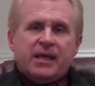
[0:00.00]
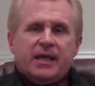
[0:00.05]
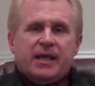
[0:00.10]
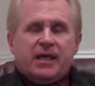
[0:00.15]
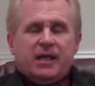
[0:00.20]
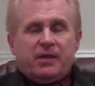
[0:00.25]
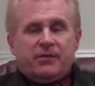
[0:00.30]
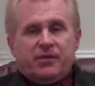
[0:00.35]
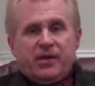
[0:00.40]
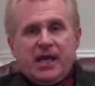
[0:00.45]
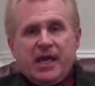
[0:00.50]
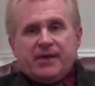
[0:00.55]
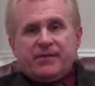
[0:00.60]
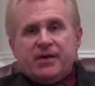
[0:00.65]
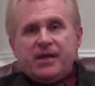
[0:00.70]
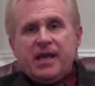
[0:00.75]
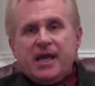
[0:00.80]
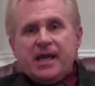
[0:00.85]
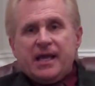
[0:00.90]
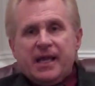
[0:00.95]
And if you have
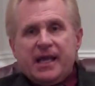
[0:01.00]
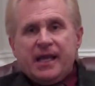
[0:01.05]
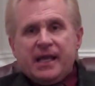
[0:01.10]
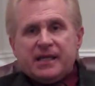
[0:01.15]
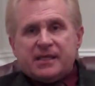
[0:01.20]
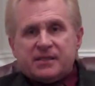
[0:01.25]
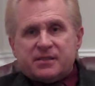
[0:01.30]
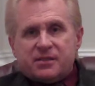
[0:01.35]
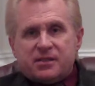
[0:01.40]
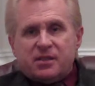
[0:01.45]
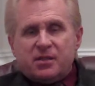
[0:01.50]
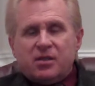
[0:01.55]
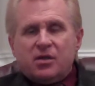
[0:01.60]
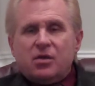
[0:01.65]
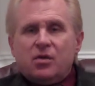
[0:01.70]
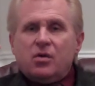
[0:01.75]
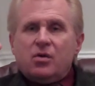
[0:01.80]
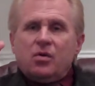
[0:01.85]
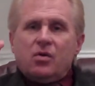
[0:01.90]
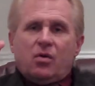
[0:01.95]
headaches
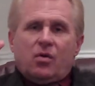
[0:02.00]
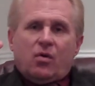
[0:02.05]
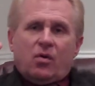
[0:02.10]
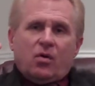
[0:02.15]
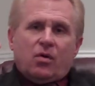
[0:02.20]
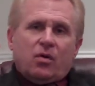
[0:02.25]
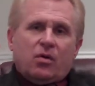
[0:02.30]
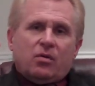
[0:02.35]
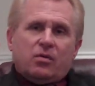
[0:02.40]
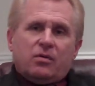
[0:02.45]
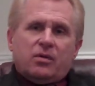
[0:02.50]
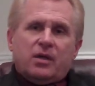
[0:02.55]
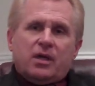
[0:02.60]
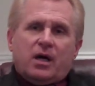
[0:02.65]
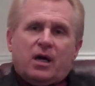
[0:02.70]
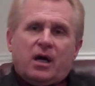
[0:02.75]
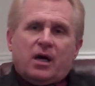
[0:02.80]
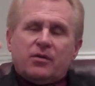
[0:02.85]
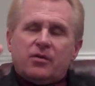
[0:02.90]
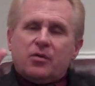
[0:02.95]
or
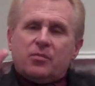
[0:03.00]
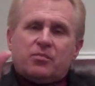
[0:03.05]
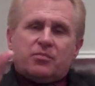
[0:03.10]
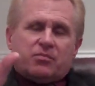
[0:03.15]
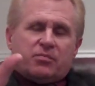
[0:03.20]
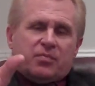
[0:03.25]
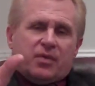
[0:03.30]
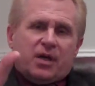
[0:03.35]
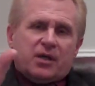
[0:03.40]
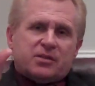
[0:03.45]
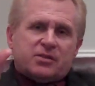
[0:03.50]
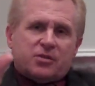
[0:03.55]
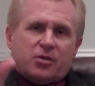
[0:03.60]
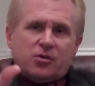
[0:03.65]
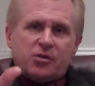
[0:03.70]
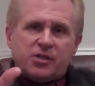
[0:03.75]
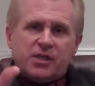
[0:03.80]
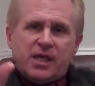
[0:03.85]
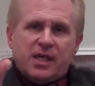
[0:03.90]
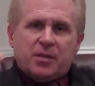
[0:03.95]
other
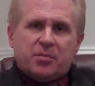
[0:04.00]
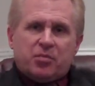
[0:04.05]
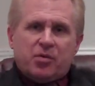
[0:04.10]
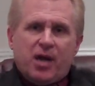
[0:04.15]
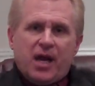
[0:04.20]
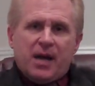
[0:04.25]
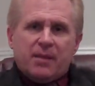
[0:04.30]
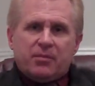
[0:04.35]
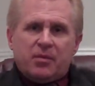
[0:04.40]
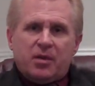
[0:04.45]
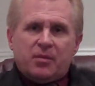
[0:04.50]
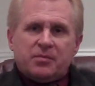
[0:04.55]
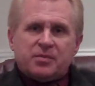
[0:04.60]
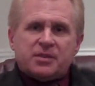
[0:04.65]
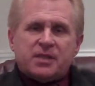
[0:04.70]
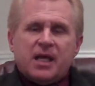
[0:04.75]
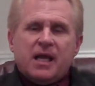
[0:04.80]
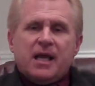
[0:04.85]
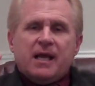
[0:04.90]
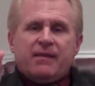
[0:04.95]
associated
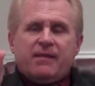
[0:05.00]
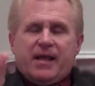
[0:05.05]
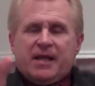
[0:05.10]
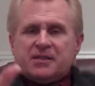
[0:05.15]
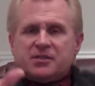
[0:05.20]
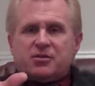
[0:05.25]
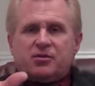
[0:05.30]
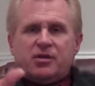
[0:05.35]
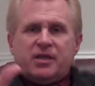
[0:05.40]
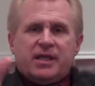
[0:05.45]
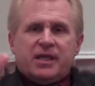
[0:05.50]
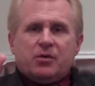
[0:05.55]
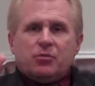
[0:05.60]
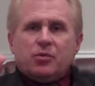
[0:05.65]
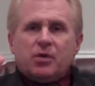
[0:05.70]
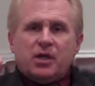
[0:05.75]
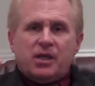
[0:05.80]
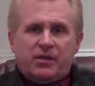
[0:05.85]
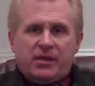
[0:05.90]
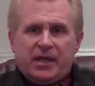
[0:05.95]
problems, that's going to get
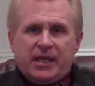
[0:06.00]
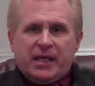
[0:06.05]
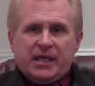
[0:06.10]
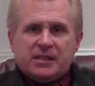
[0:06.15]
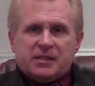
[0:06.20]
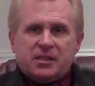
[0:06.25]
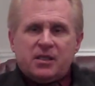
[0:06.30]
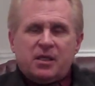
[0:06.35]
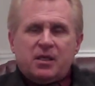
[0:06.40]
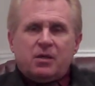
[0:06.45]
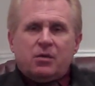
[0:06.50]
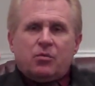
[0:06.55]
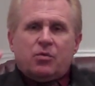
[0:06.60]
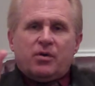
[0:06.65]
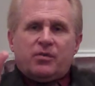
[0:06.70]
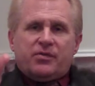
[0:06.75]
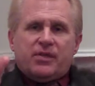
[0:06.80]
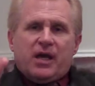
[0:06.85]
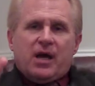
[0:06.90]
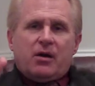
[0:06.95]
rid of these
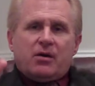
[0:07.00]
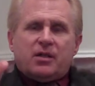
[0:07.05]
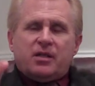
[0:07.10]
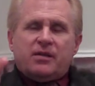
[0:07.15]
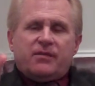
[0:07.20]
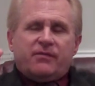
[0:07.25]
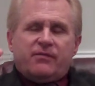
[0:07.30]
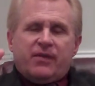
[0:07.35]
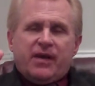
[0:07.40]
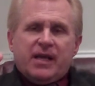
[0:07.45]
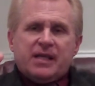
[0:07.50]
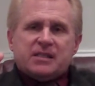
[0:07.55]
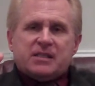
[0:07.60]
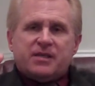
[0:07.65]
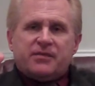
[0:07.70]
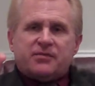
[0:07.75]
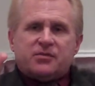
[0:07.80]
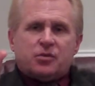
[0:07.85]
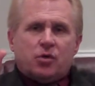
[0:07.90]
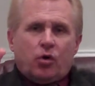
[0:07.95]
without an
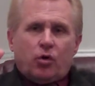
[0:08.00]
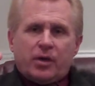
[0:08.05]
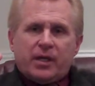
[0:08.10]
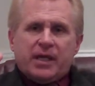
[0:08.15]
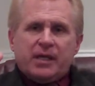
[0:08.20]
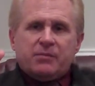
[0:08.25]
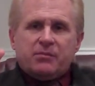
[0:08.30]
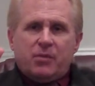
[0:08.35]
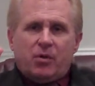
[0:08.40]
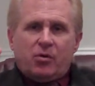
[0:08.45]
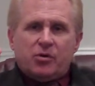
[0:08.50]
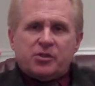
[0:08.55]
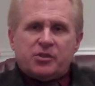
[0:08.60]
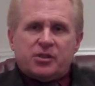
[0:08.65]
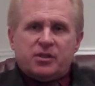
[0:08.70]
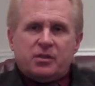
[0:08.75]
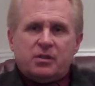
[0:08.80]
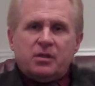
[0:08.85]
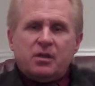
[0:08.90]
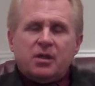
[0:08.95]
invasive torquing
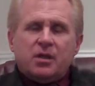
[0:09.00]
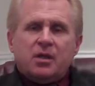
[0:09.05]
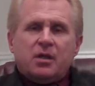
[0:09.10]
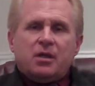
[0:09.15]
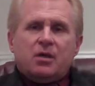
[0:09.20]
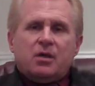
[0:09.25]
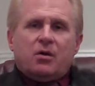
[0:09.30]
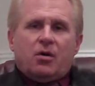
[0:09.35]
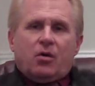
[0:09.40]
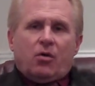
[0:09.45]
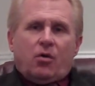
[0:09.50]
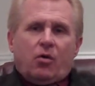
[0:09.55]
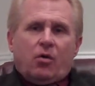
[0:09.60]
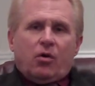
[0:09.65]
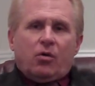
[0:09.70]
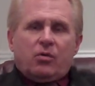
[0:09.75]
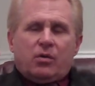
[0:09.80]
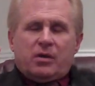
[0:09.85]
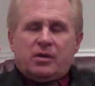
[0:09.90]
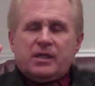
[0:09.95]
motion
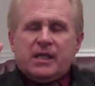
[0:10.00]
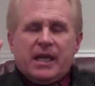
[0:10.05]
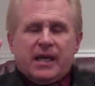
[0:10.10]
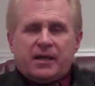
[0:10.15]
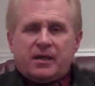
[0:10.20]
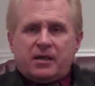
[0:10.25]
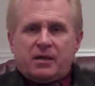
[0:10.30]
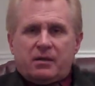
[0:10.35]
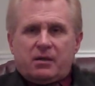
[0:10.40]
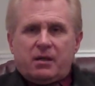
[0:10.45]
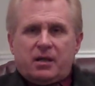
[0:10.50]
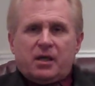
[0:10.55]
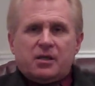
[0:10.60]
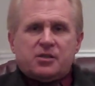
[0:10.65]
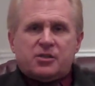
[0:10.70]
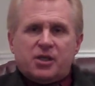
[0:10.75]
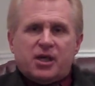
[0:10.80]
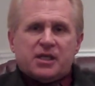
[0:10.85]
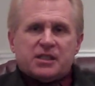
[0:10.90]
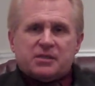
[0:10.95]
or neck
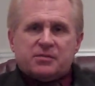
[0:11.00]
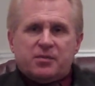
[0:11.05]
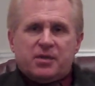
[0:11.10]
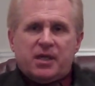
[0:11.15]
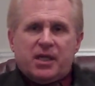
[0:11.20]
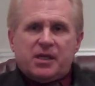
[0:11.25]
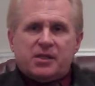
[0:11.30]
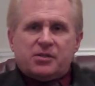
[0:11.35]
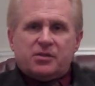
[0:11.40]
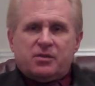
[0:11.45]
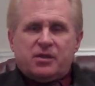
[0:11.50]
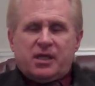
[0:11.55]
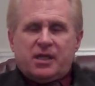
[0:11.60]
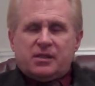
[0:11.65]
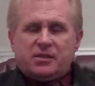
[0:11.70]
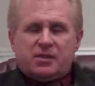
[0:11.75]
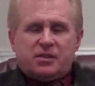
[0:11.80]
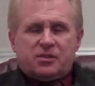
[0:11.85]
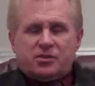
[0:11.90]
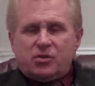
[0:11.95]
adjustment,
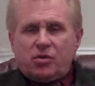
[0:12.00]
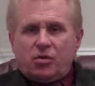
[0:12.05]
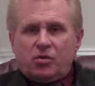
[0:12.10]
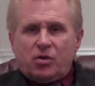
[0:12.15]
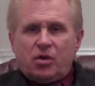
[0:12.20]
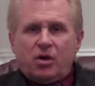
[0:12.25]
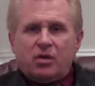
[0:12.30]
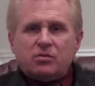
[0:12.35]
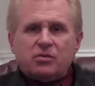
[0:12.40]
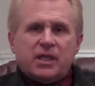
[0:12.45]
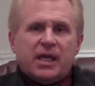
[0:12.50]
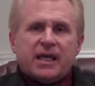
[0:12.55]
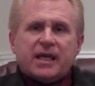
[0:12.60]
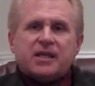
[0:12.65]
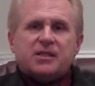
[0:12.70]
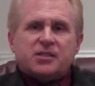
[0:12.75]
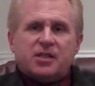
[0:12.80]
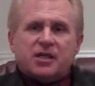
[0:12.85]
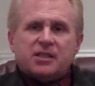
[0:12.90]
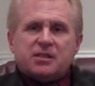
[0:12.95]
as the so-called neck
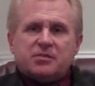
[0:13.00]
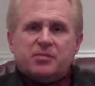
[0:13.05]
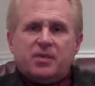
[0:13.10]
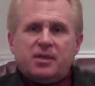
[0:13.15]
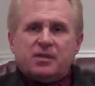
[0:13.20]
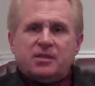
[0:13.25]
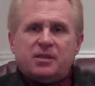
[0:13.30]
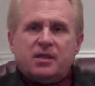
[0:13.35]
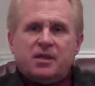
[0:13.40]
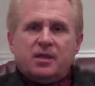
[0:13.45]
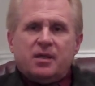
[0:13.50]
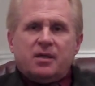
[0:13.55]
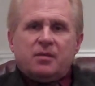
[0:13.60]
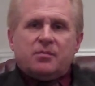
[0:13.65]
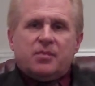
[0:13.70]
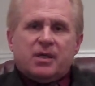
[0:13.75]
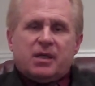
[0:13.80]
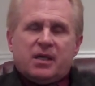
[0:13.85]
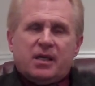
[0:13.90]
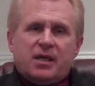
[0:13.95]
adjustment,
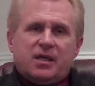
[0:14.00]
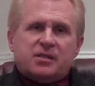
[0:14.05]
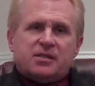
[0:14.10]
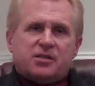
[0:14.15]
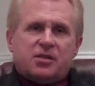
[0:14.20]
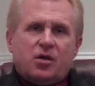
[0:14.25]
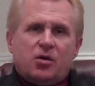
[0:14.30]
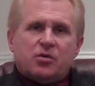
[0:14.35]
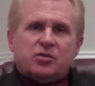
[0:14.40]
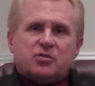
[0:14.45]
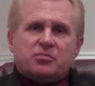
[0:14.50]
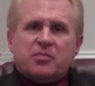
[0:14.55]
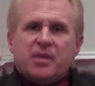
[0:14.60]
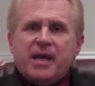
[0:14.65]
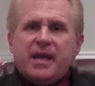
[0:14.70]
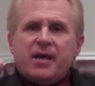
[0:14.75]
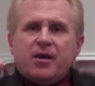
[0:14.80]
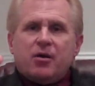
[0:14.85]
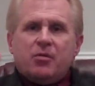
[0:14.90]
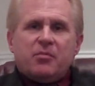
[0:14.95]
because those
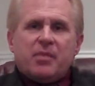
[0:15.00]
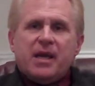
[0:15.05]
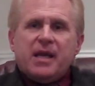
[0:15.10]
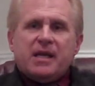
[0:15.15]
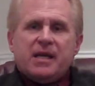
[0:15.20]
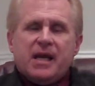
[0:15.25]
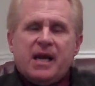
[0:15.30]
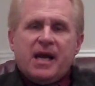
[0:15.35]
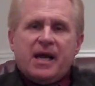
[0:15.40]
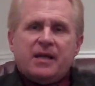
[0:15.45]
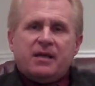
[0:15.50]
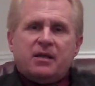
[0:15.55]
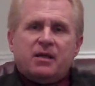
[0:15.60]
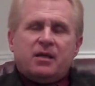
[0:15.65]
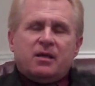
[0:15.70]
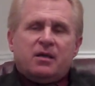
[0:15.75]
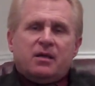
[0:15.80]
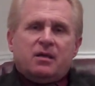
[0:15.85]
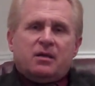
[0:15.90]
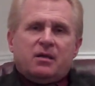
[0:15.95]
may or may not
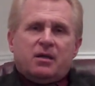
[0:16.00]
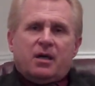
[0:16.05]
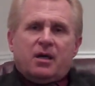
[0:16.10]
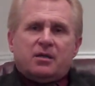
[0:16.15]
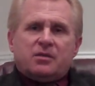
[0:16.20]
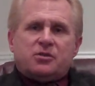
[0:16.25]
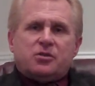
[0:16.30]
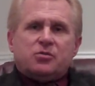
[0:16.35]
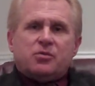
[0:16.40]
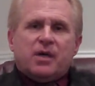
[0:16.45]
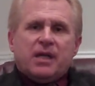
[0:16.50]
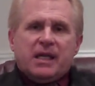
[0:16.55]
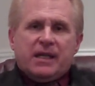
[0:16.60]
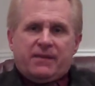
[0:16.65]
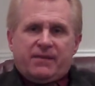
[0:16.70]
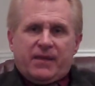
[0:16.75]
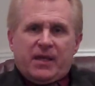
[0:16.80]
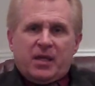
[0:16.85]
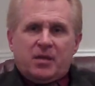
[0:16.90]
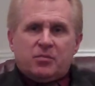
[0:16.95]
do
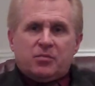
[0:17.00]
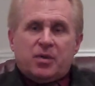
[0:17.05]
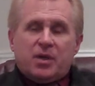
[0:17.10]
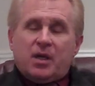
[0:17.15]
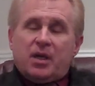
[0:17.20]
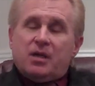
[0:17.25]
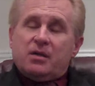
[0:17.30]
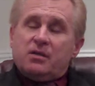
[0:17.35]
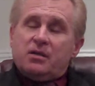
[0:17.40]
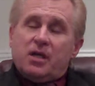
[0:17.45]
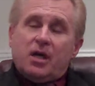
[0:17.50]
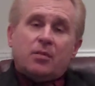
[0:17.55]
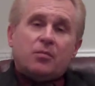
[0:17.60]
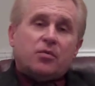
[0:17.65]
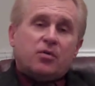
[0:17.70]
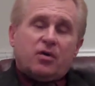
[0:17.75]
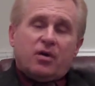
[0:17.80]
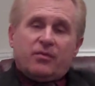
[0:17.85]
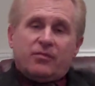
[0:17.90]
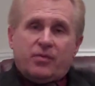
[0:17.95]
anything, but a
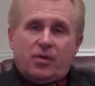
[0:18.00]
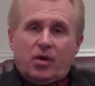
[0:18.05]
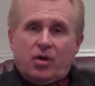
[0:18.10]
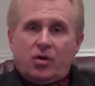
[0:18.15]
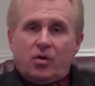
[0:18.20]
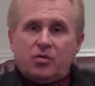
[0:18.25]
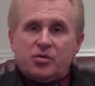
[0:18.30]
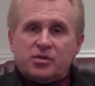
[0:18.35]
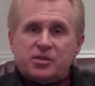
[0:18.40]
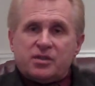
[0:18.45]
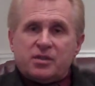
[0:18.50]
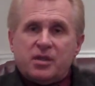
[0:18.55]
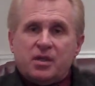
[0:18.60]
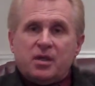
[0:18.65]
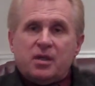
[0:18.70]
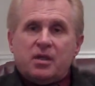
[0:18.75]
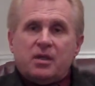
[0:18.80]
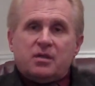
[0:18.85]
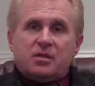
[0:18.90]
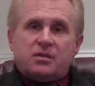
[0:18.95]
number of those
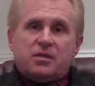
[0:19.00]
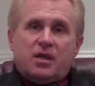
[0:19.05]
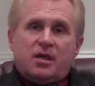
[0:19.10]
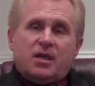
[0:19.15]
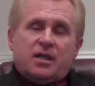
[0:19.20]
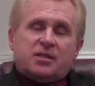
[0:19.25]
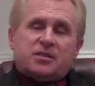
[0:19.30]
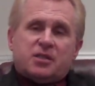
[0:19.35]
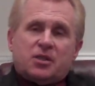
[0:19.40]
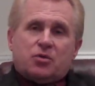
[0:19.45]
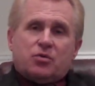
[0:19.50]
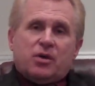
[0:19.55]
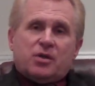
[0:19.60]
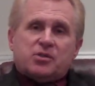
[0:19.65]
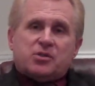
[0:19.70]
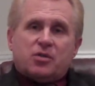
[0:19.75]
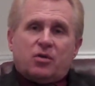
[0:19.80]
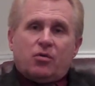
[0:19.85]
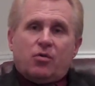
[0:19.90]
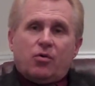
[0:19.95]
done in
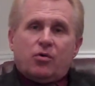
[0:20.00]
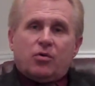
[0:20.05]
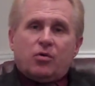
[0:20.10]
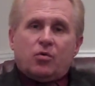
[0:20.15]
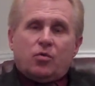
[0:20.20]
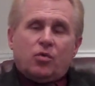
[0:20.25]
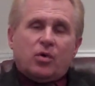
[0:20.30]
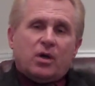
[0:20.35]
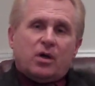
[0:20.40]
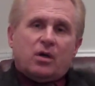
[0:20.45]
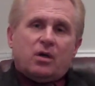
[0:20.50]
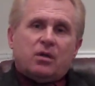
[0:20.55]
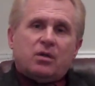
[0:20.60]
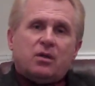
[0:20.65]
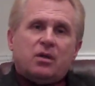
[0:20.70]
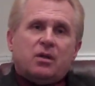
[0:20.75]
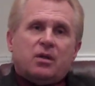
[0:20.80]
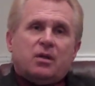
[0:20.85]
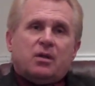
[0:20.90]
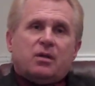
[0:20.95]
sequential order
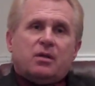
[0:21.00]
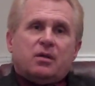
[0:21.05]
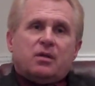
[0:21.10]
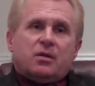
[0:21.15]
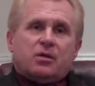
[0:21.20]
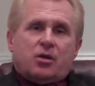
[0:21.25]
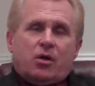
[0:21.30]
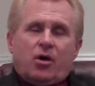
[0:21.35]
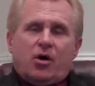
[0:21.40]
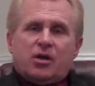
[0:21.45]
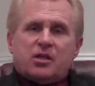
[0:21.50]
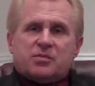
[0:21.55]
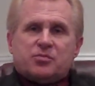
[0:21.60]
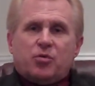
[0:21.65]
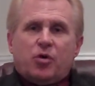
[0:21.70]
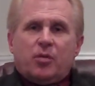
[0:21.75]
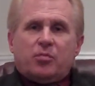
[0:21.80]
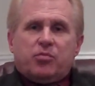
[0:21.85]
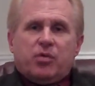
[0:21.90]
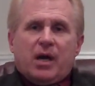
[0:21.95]
will cause
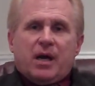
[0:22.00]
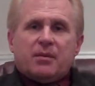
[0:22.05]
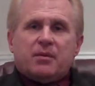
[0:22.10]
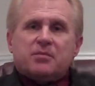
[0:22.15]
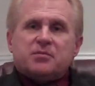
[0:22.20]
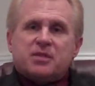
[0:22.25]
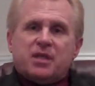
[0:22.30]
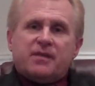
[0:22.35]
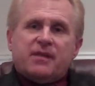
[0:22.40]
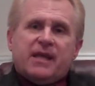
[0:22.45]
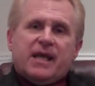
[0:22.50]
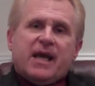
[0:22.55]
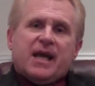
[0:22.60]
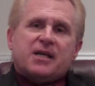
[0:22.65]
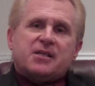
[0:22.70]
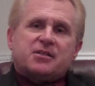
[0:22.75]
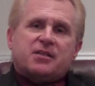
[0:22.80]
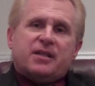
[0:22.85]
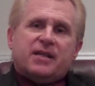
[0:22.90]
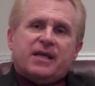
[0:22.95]
more problems than they
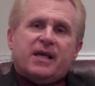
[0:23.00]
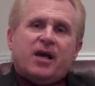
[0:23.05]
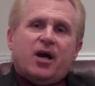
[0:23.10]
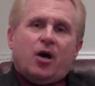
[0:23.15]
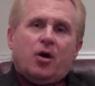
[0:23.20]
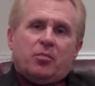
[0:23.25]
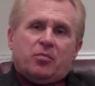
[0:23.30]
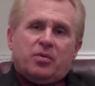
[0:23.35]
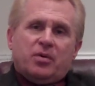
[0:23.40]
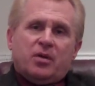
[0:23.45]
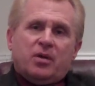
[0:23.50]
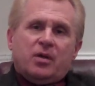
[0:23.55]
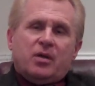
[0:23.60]
actually help.